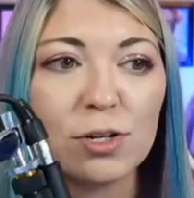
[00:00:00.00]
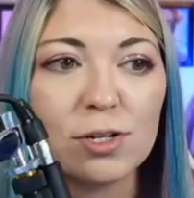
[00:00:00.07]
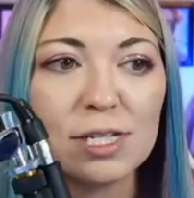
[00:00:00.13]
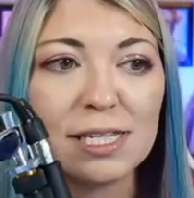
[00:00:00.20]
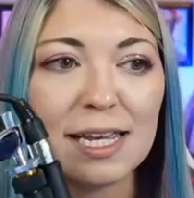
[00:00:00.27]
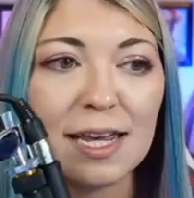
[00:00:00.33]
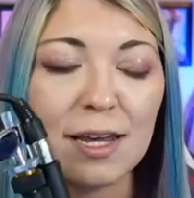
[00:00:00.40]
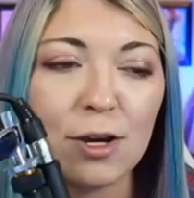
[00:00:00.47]
Twitter
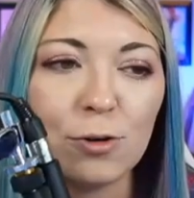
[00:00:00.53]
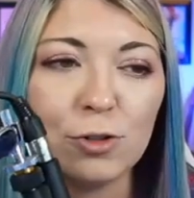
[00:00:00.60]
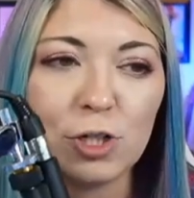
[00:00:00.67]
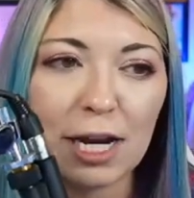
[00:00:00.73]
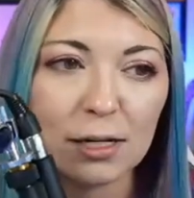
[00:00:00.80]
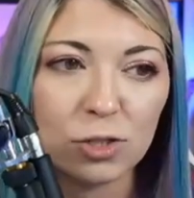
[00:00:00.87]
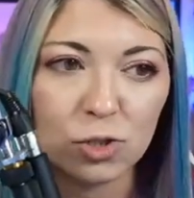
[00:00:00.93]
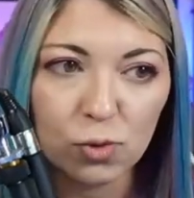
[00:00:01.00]
CEO
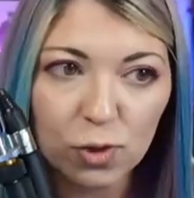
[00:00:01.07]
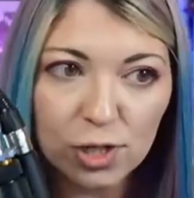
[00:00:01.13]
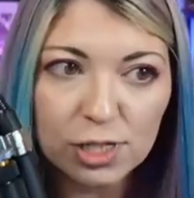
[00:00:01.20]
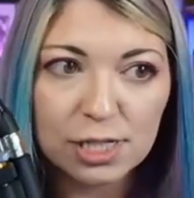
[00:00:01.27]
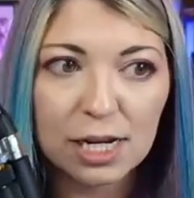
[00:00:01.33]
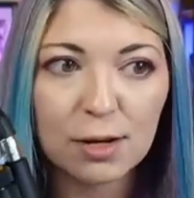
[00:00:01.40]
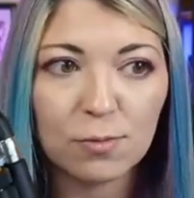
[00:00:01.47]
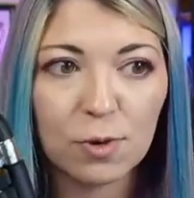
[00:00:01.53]
Jack
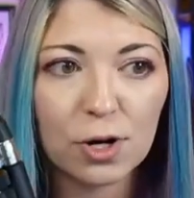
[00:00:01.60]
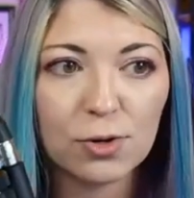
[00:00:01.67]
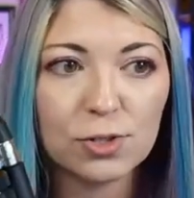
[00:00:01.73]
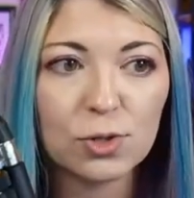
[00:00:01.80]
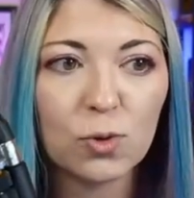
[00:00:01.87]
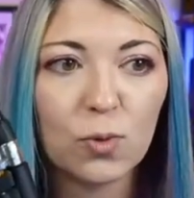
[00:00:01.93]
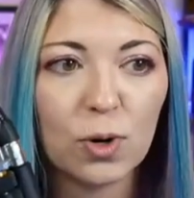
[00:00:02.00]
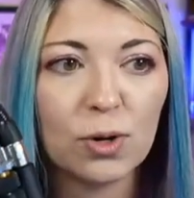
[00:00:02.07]
Dorsey
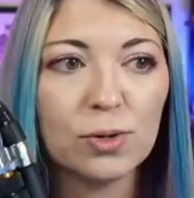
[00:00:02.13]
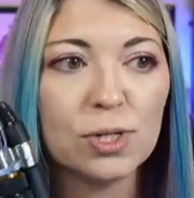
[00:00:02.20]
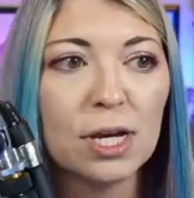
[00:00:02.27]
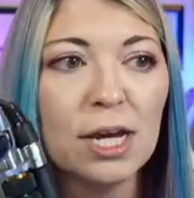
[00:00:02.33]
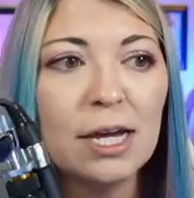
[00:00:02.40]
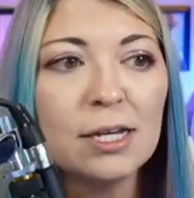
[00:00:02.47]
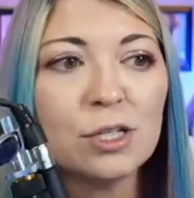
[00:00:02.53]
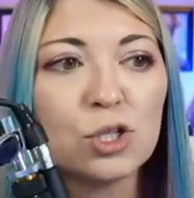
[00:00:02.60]
wrote,
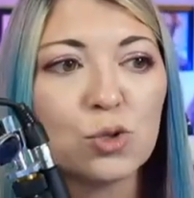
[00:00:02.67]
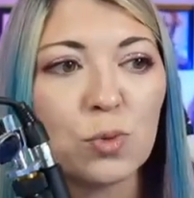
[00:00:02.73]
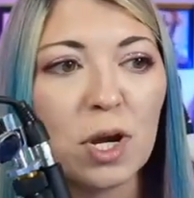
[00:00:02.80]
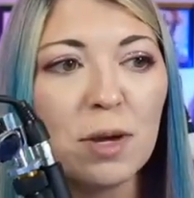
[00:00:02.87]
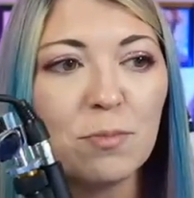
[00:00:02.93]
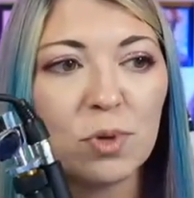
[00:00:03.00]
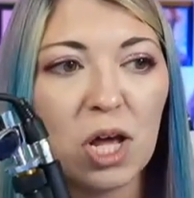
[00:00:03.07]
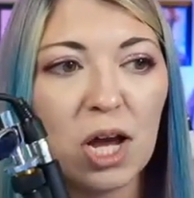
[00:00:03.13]
quote,
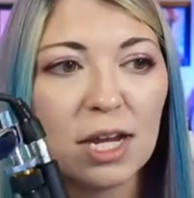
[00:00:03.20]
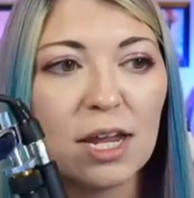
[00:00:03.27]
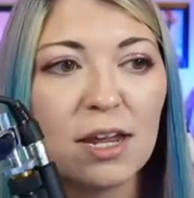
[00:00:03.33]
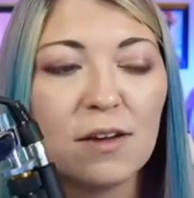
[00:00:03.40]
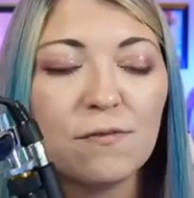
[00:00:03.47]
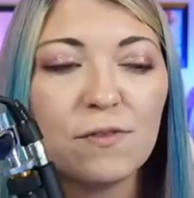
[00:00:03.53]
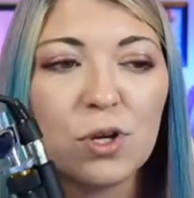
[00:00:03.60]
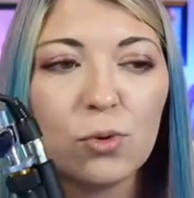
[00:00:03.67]
straight
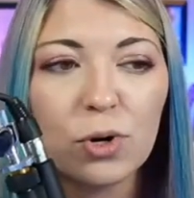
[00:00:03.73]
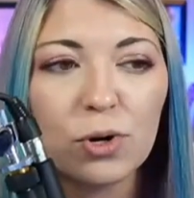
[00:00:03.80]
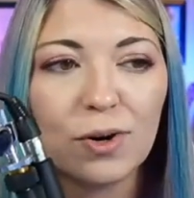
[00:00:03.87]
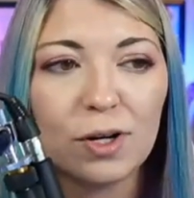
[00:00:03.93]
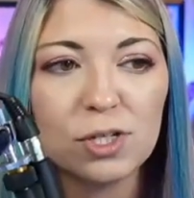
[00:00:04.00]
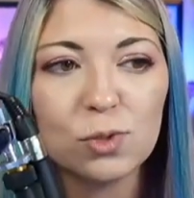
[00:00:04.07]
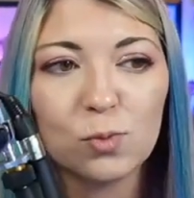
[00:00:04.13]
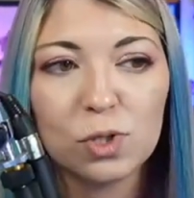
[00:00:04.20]
blocking of
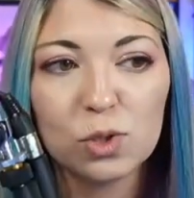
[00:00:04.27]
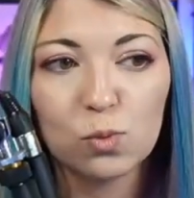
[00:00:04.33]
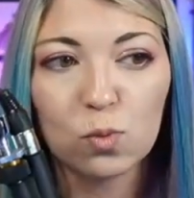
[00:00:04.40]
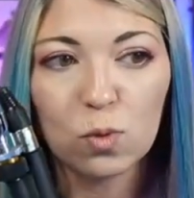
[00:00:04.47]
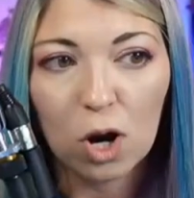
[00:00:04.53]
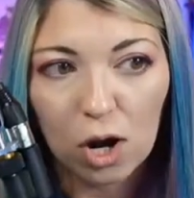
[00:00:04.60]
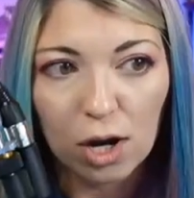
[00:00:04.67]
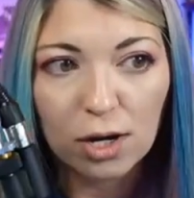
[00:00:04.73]
URLs was
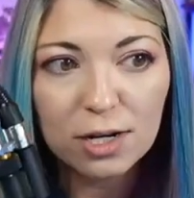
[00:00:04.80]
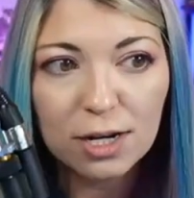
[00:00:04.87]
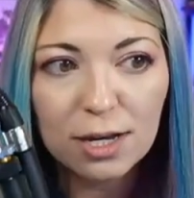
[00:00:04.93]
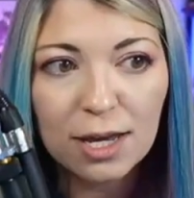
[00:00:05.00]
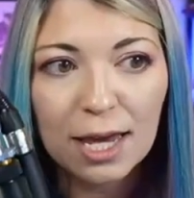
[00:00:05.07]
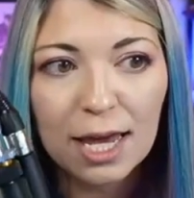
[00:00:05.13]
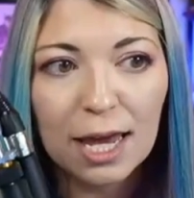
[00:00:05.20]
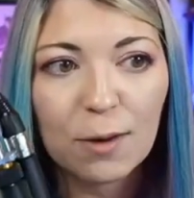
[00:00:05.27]
wrong,
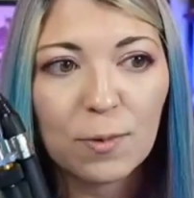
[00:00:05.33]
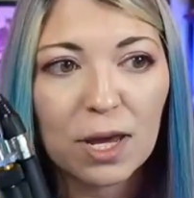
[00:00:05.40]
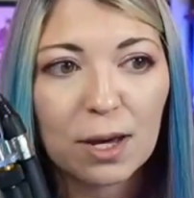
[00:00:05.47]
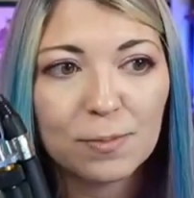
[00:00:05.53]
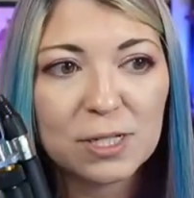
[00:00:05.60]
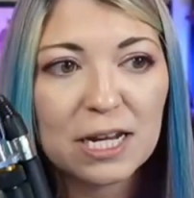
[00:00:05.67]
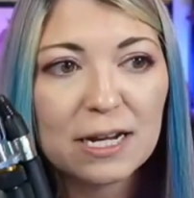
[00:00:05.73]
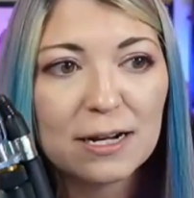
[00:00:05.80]
and we
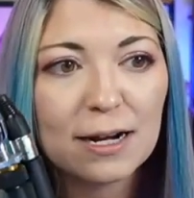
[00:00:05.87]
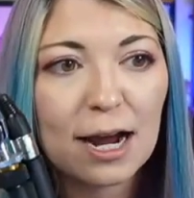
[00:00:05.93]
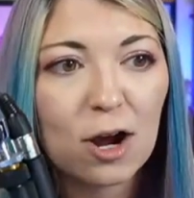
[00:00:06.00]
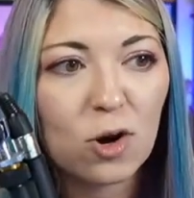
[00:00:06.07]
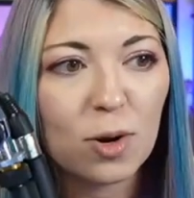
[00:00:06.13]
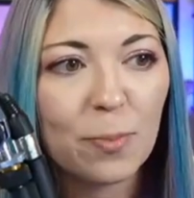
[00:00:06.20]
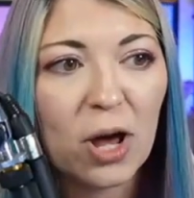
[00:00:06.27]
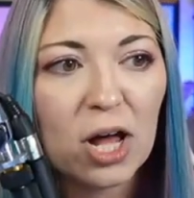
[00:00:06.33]
updated
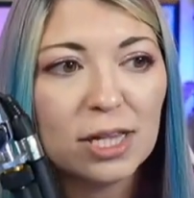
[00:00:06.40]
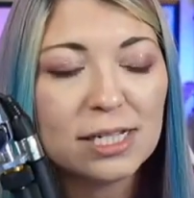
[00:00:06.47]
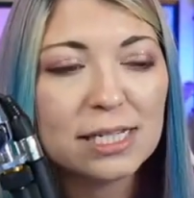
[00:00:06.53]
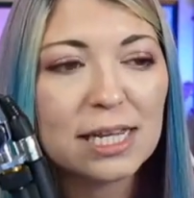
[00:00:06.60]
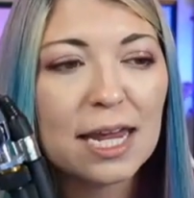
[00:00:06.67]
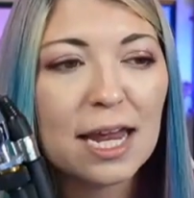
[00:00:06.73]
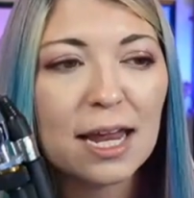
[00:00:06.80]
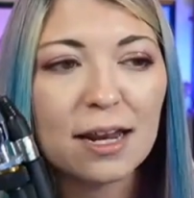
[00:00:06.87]
our
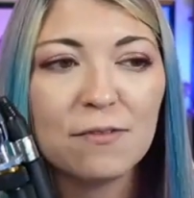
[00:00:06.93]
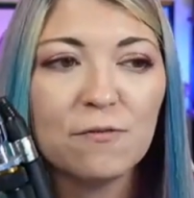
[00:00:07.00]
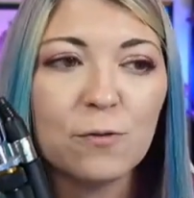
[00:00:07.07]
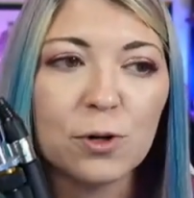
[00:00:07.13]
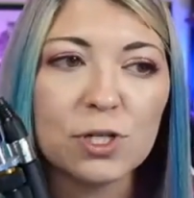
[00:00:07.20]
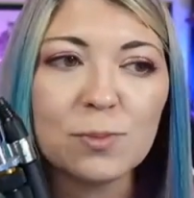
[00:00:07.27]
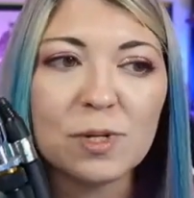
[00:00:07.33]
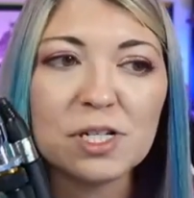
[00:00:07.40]
policy and
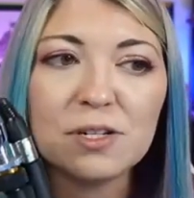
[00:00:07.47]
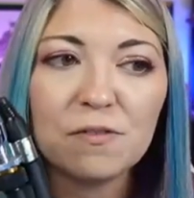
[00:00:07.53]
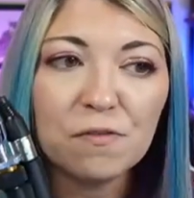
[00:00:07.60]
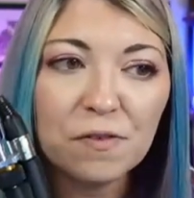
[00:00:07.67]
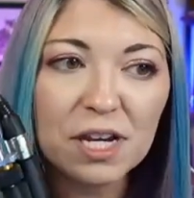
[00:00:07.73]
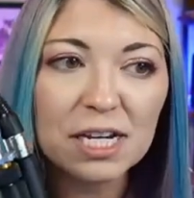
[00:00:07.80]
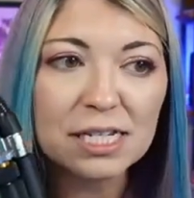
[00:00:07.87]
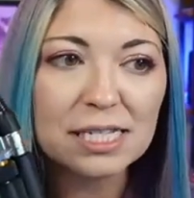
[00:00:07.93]
enforcement to
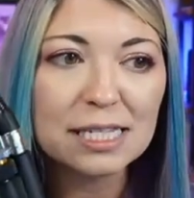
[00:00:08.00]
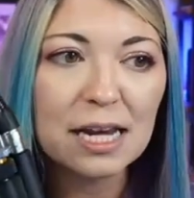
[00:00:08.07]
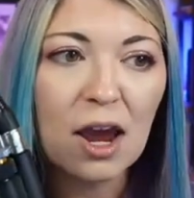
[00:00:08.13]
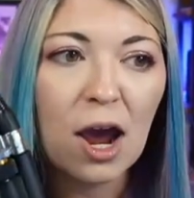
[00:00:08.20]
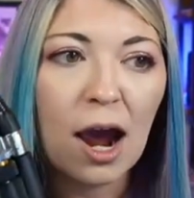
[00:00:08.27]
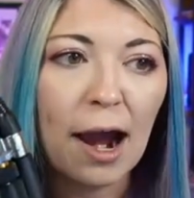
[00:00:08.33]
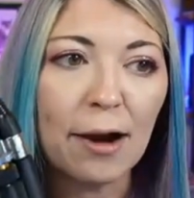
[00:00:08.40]
fix.